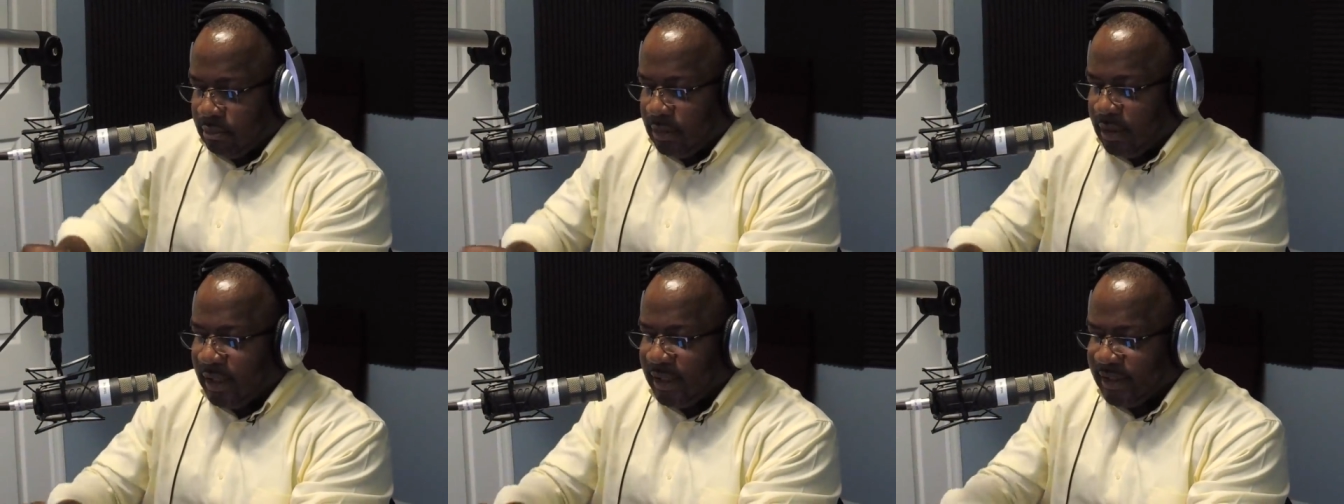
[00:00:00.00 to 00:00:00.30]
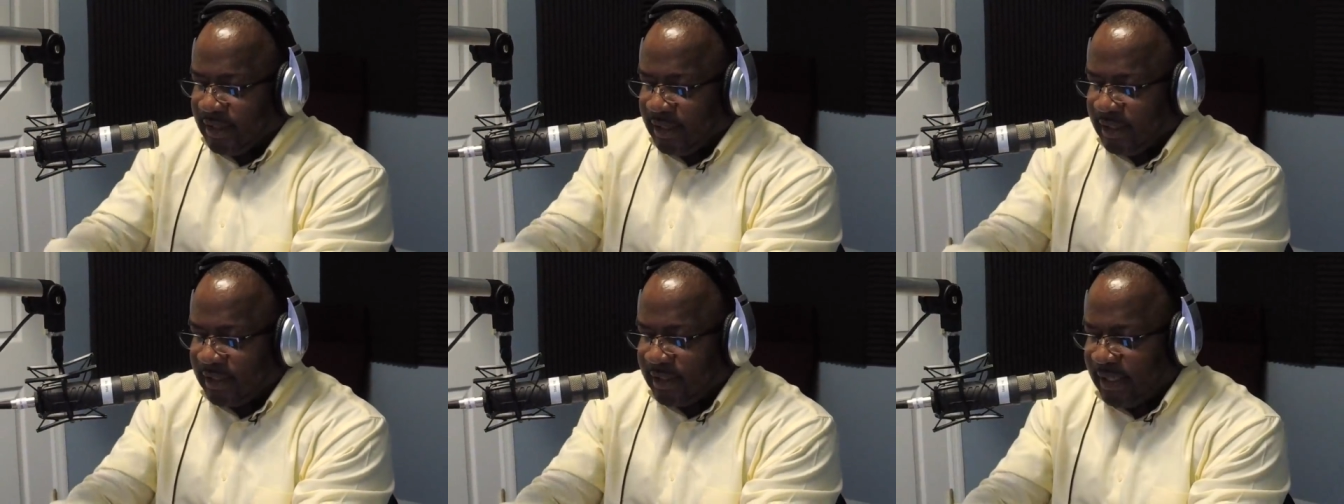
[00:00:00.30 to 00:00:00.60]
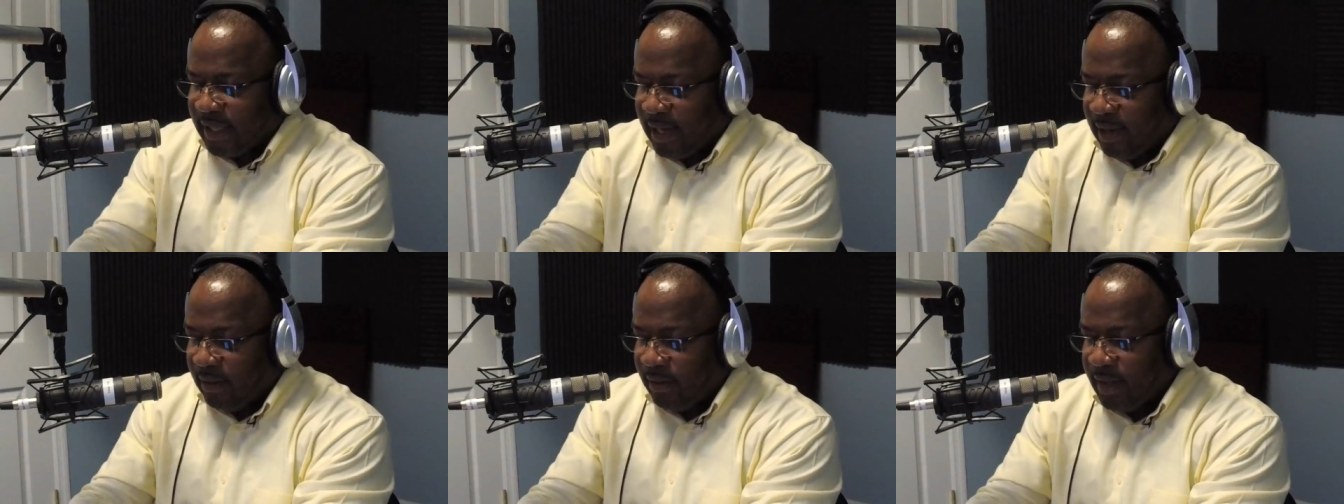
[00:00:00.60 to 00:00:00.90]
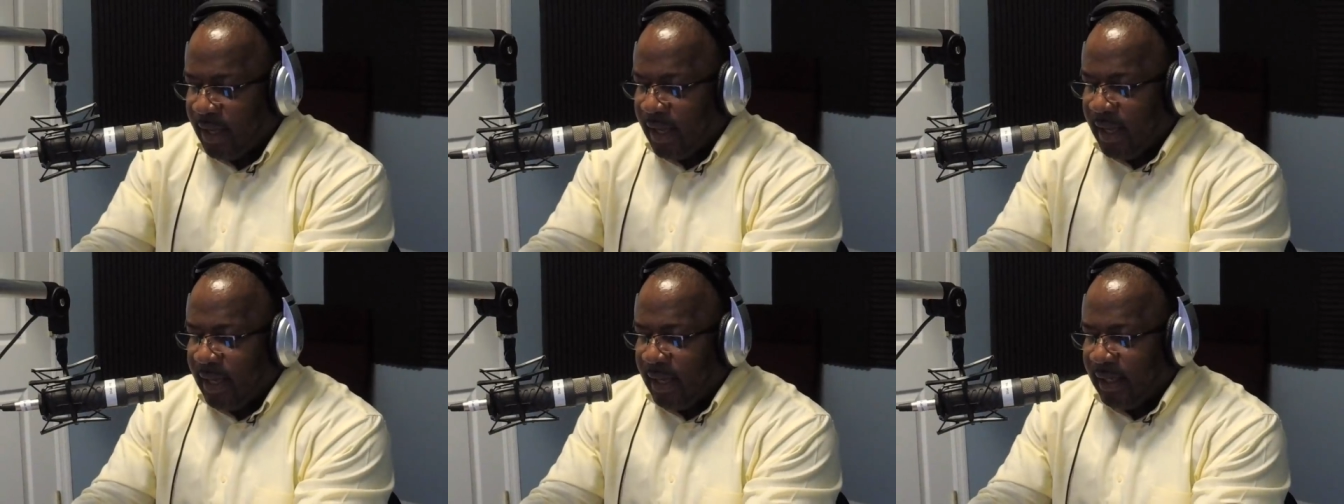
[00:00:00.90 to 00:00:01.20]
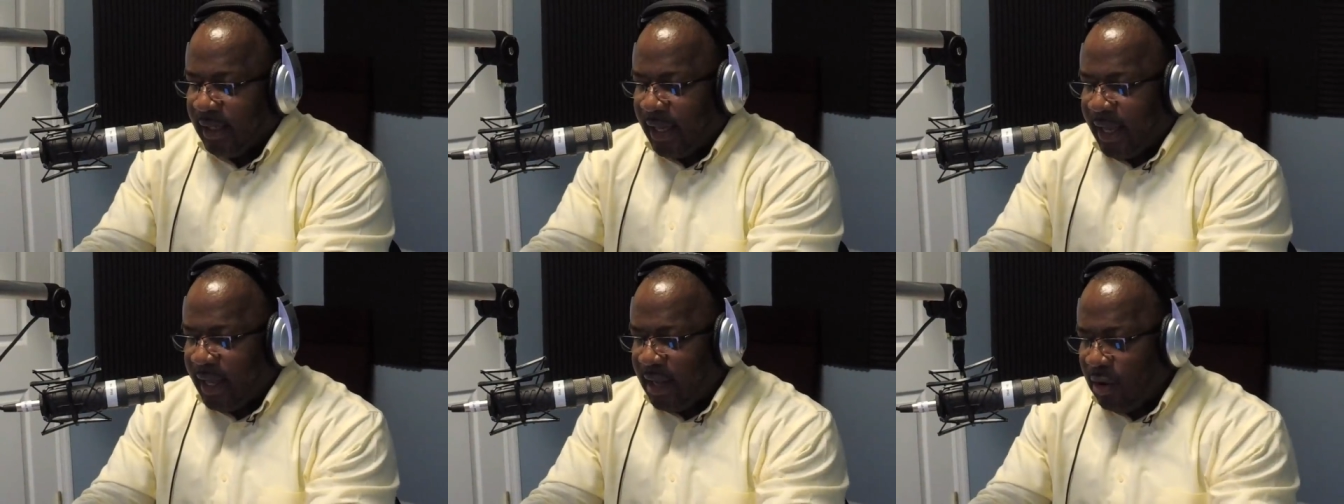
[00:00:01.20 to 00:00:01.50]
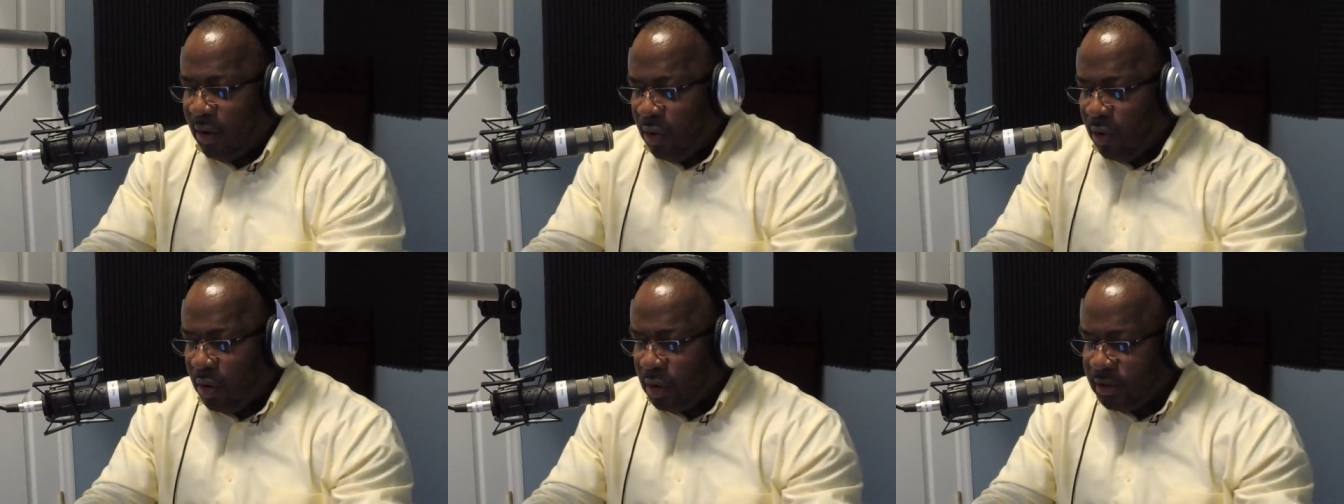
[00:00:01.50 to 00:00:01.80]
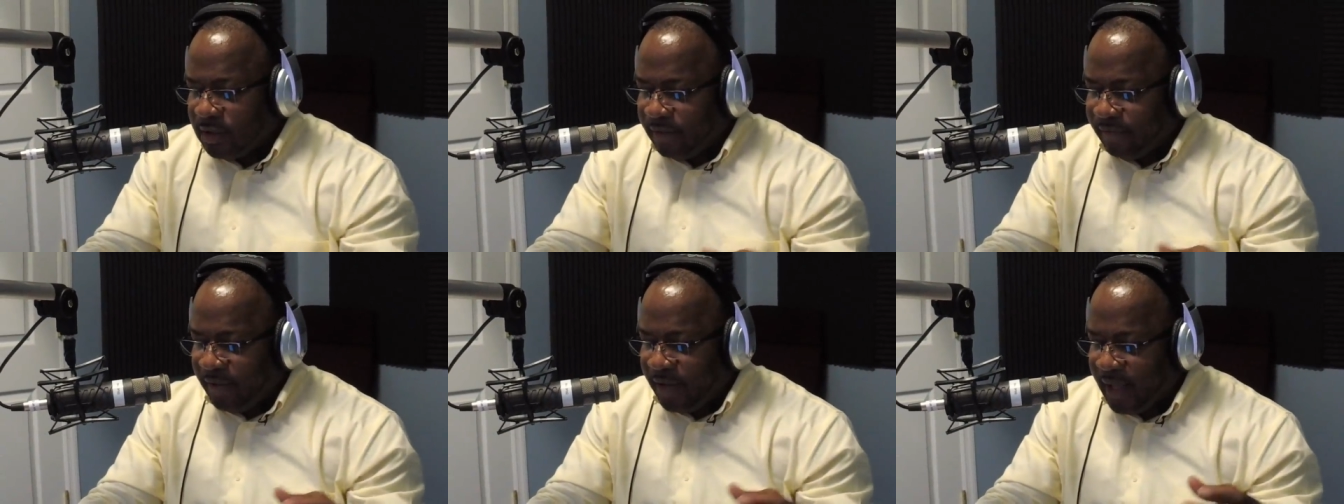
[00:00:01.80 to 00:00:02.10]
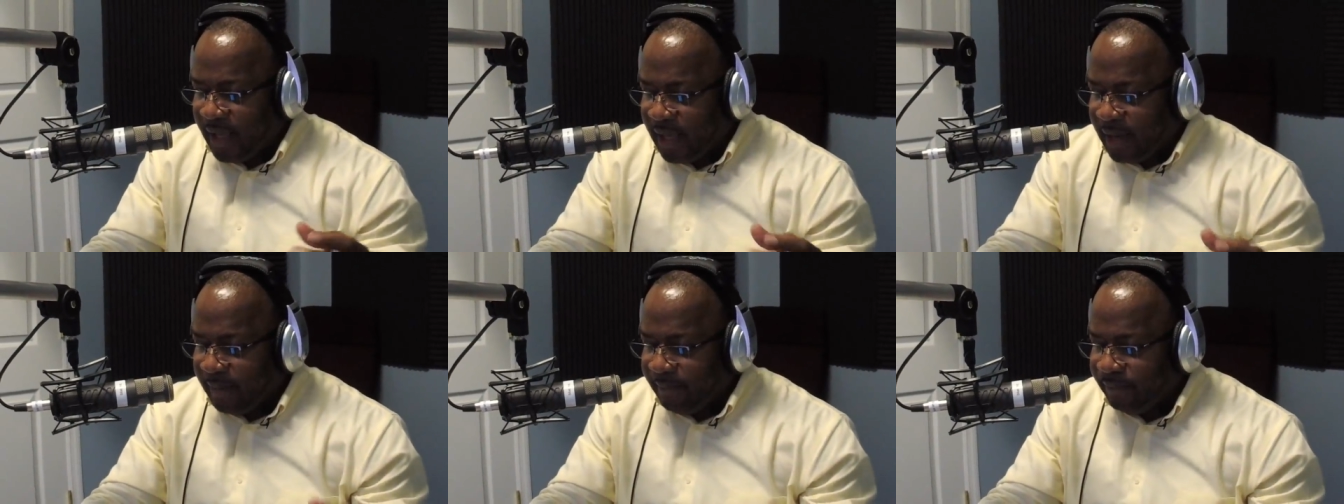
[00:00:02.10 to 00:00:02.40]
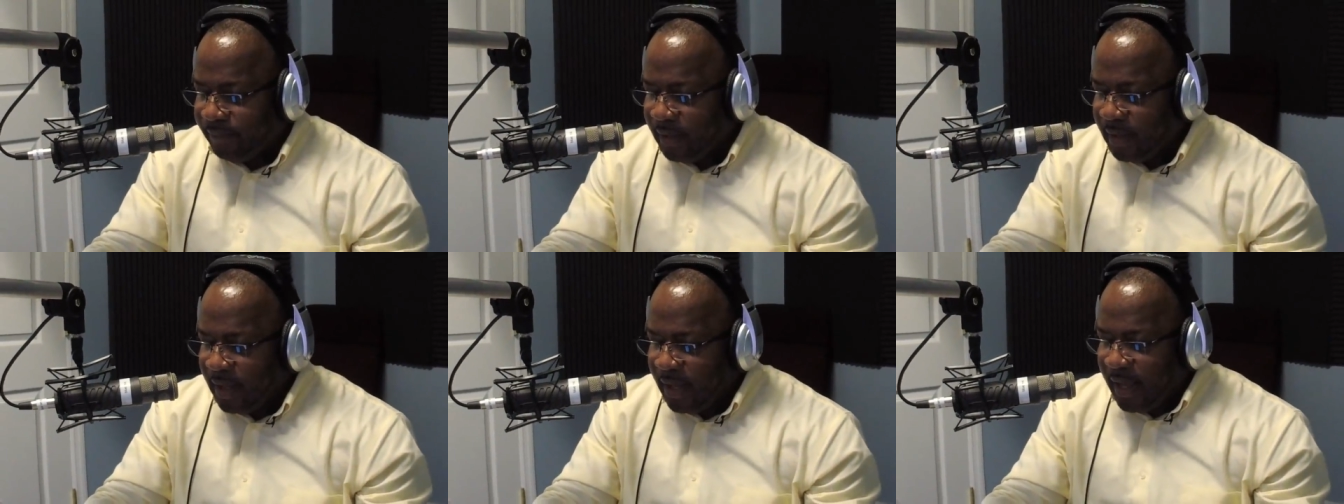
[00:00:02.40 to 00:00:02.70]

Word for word: Listen to this now. Lay hold of him,